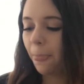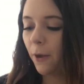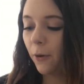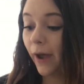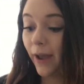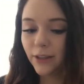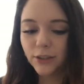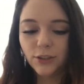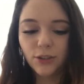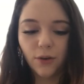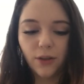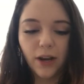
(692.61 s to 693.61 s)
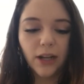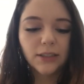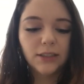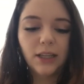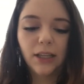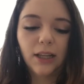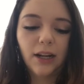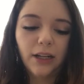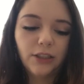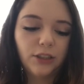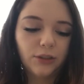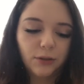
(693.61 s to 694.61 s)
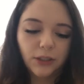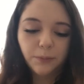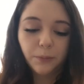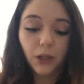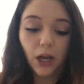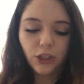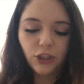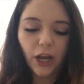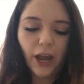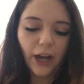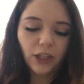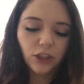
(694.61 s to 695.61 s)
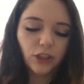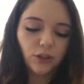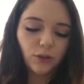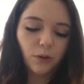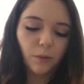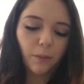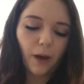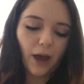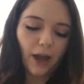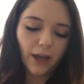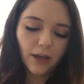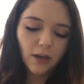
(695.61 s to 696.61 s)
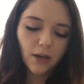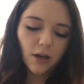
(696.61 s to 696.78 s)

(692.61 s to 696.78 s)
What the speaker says: okay. So the next thing that I do is blush. I actually use one by